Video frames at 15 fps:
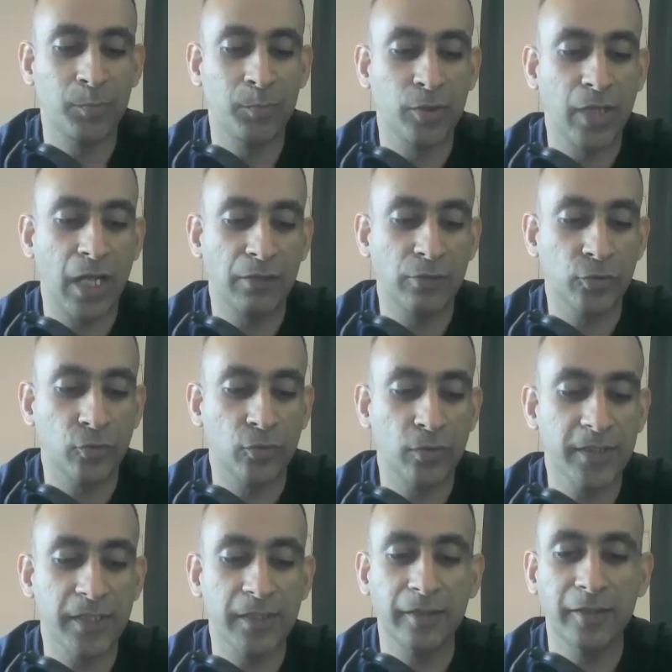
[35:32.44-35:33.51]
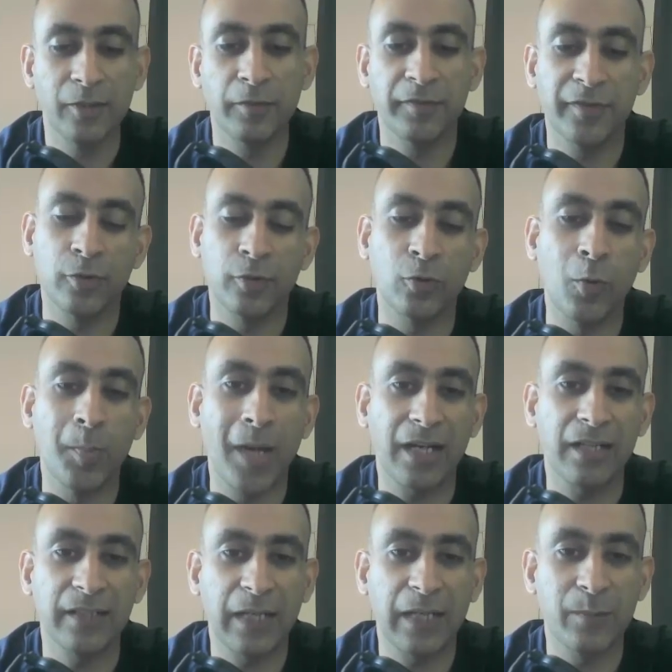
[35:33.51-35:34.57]
put that in the show notes. And, if you could go
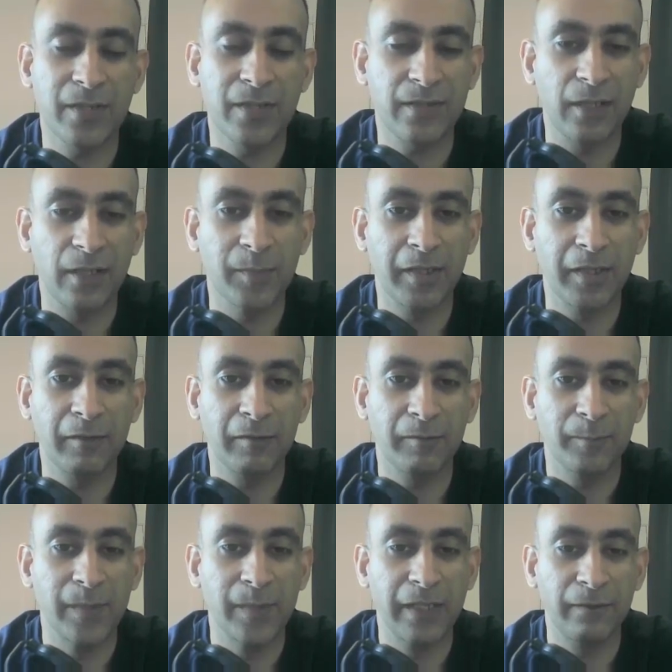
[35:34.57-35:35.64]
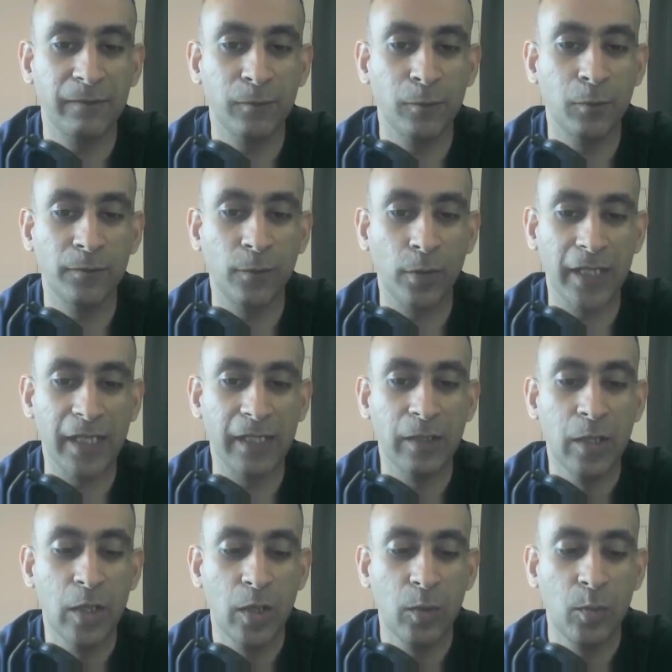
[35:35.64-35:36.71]
back in time and start building Flow 48,
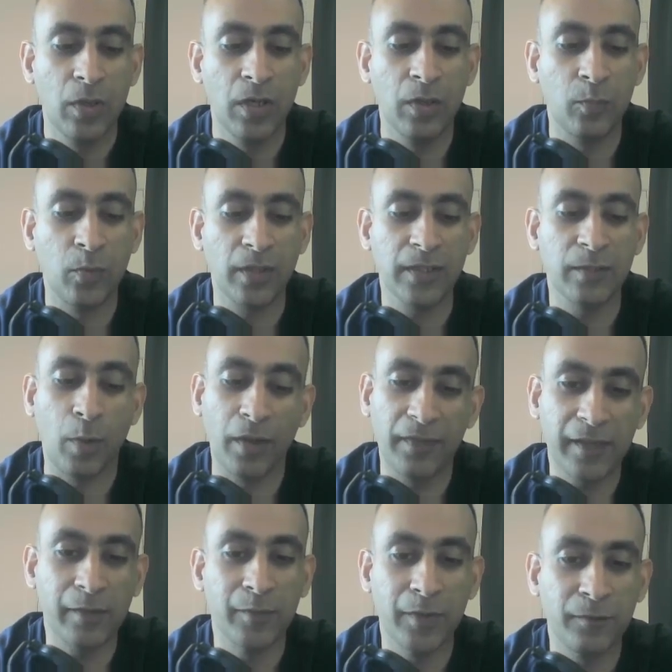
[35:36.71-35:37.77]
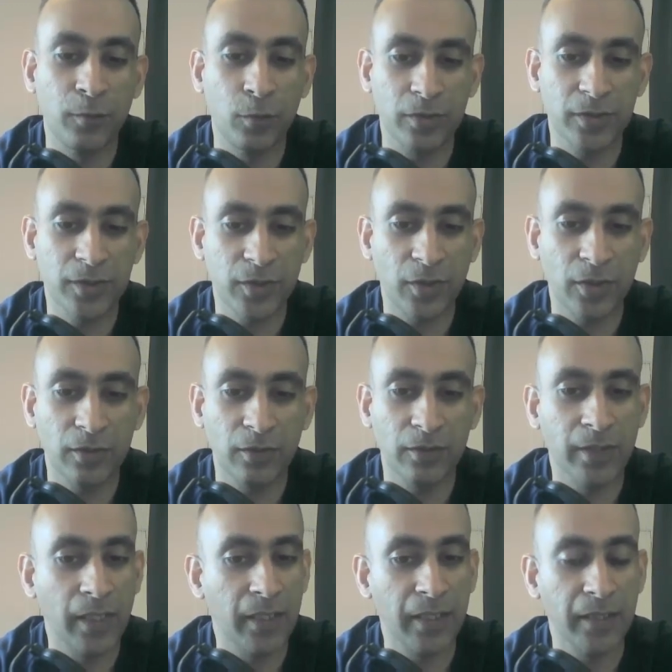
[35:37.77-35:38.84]
what is the one thing you would have focused on
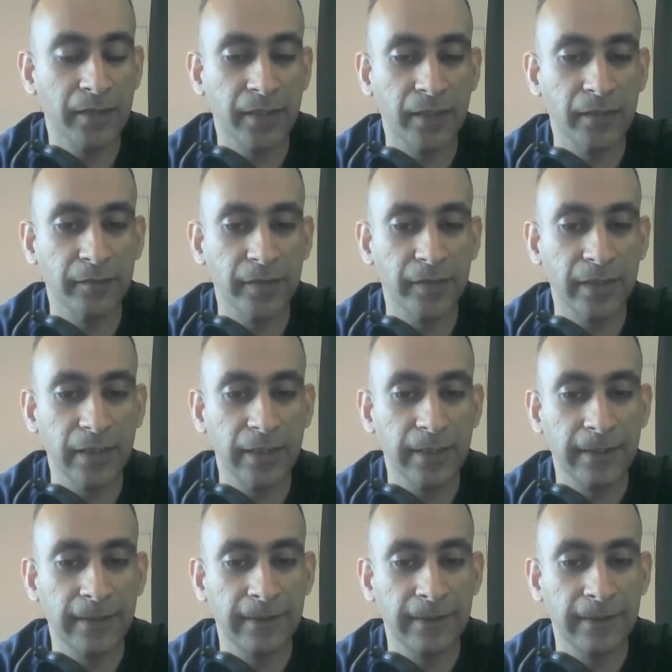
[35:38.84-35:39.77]
or done anything differently?